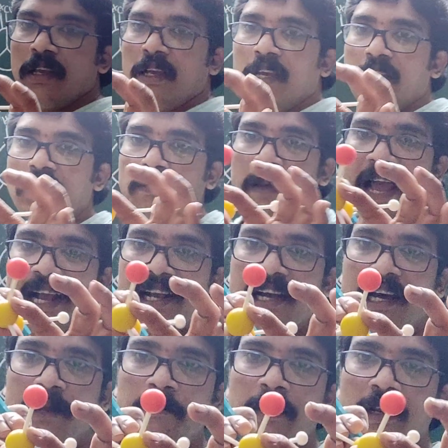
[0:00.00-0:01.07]
The back
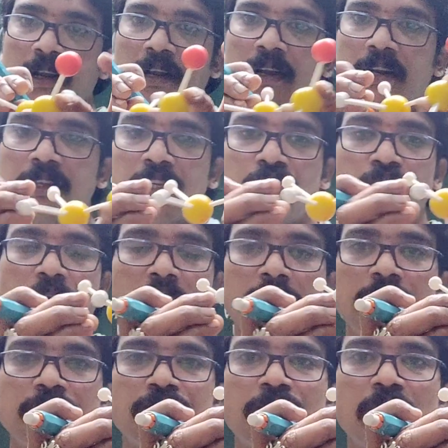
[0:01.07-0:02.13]
carbon and this one.
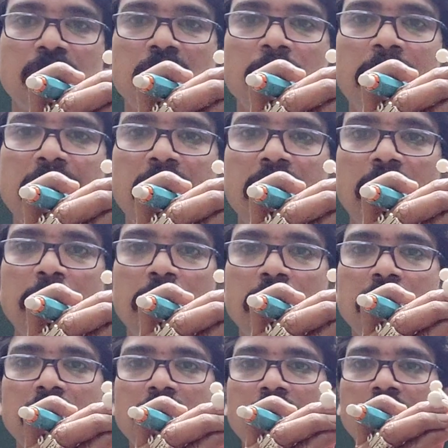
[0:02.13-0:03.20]
This is the back carbon.
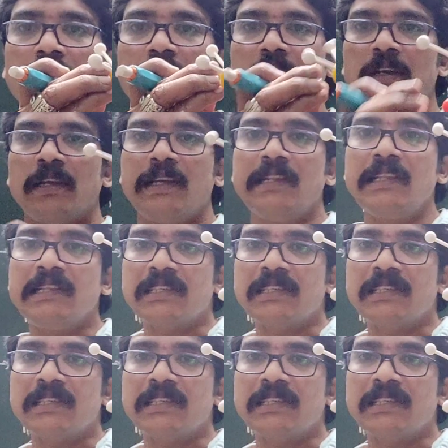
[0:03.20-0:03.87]
In this